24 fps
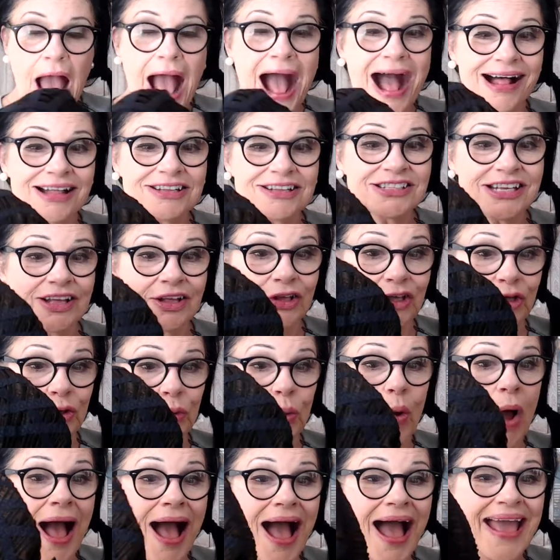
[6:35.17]
I'll tell you,
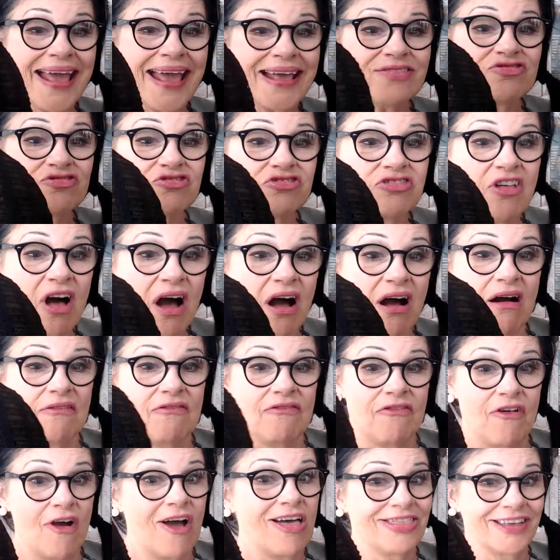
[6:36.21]
I love
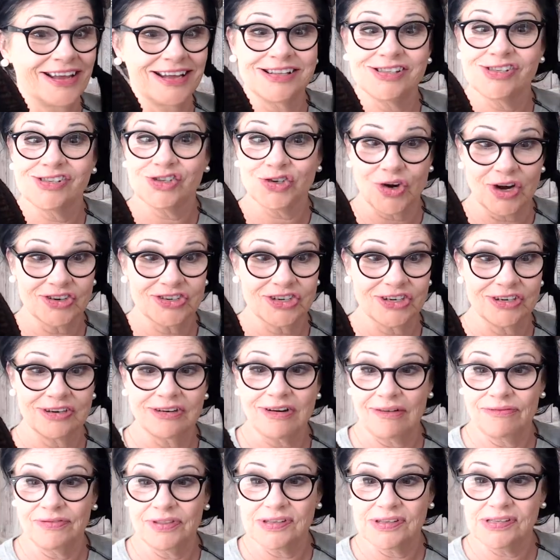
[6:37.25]
the construction
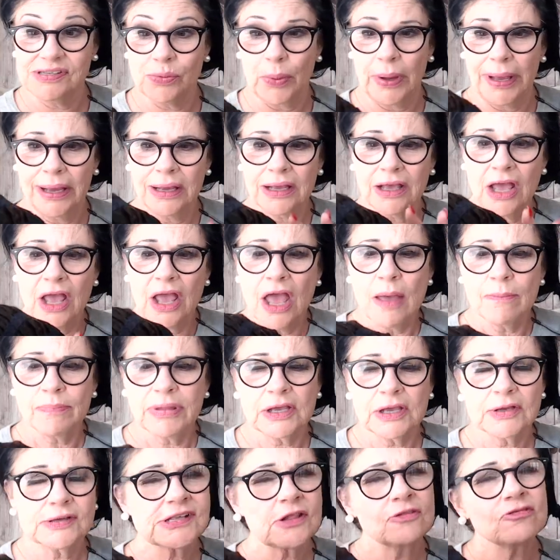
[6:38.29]
of this wig
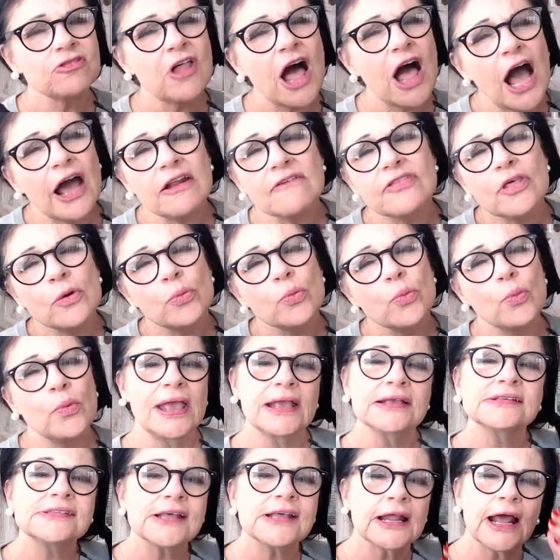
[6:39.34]
because a lot of the
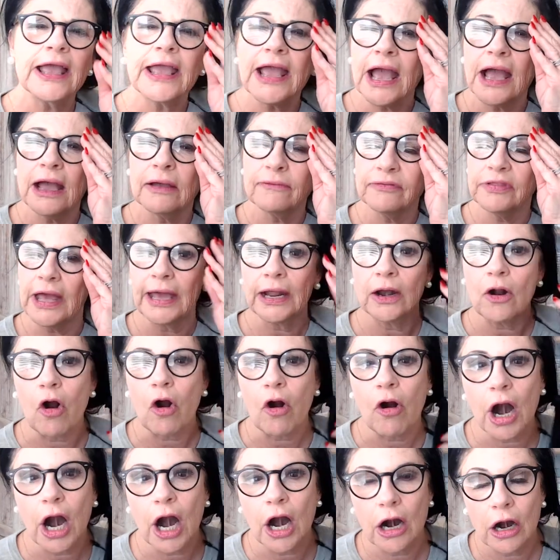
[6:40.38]
wigs that I have that
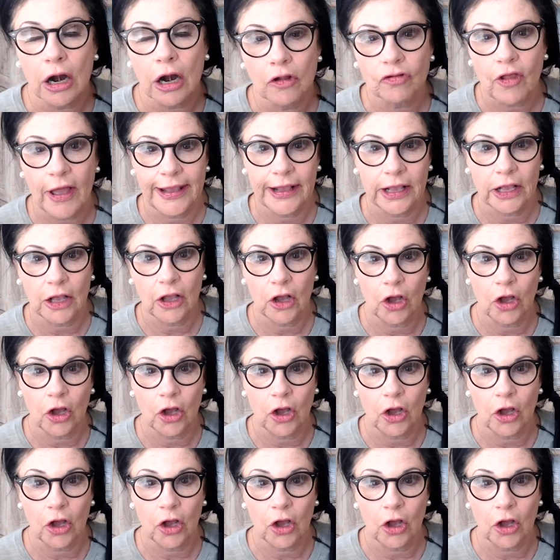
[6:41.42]
are like